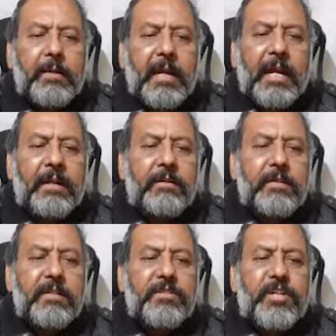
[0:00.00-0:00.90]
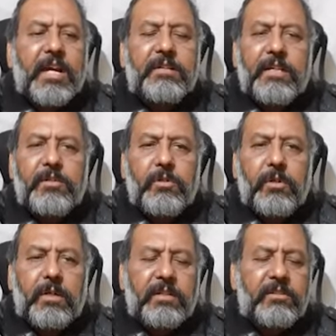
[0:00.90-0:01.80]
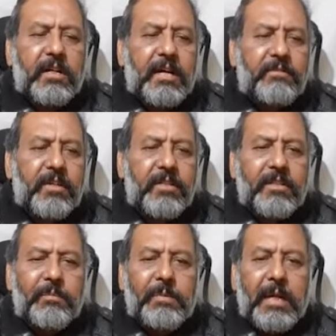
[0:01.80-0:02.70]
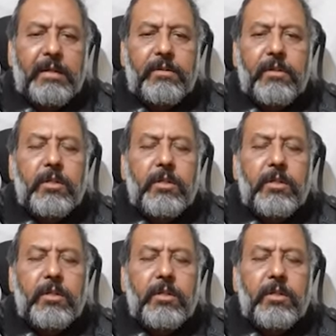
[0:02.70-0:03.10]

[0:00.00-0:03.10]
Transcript: and check the uric acid level in the blood